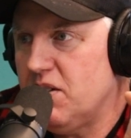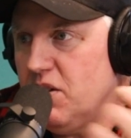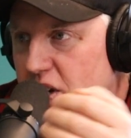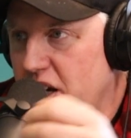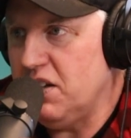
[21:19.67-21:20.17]

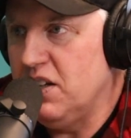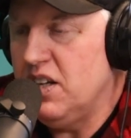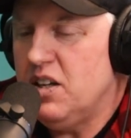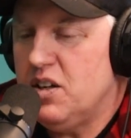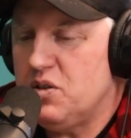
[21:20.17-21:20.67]
Okay?
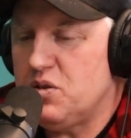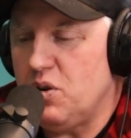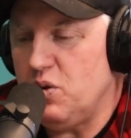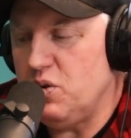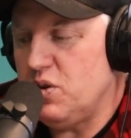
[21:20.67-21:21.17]

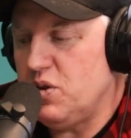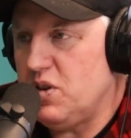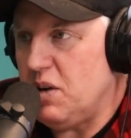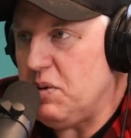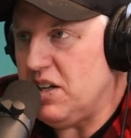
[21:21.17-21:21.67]
So,
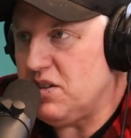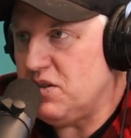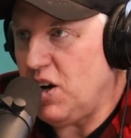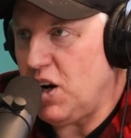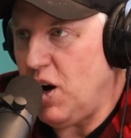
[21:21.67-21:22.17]
I mean, it's
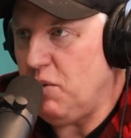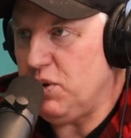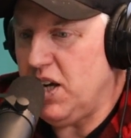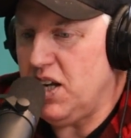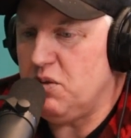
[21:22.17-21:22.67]
not
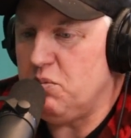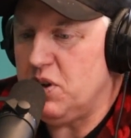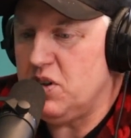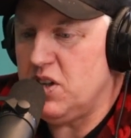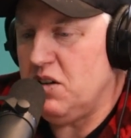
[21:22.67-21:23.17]
complicated,
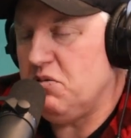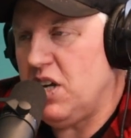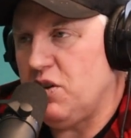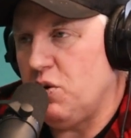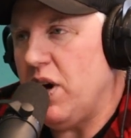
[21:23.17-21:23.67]
but
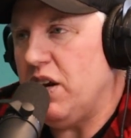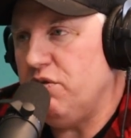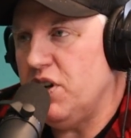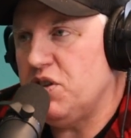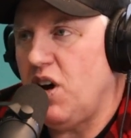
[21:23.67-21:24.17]
the other way to
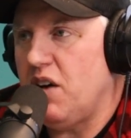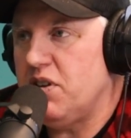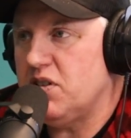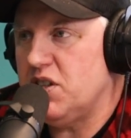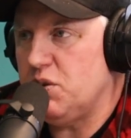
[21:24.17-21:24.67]
fish,
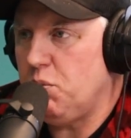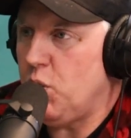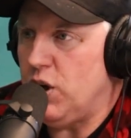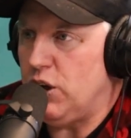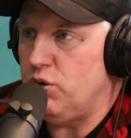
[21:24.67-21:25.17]
obviously, is to
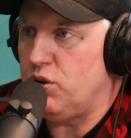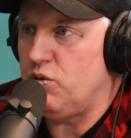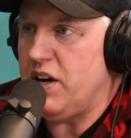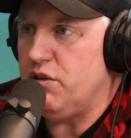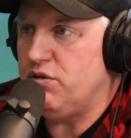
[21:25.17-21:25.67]
put a lure
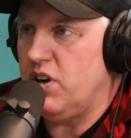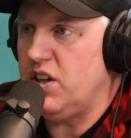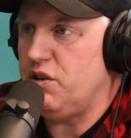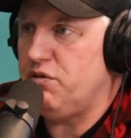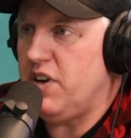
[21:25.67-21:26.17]
right in front
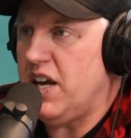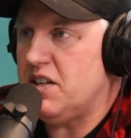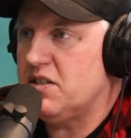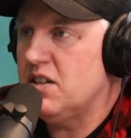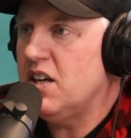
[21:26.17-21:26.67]
of their
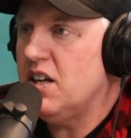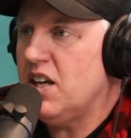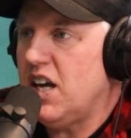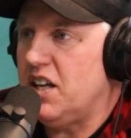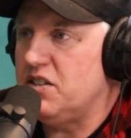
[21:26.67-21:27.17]
face,
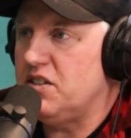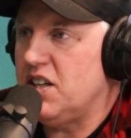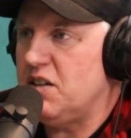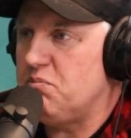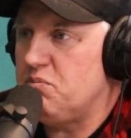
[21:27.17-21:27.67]
and
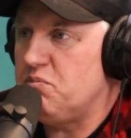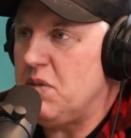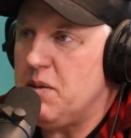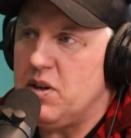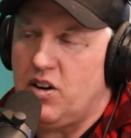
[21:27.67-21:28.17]

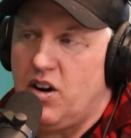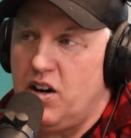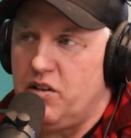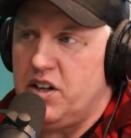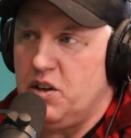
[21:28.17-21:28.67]
maybe they're
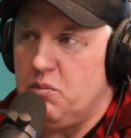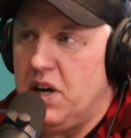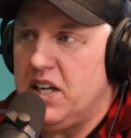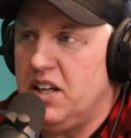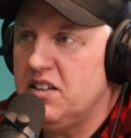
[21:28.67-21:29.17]
hungry and they'll bite it.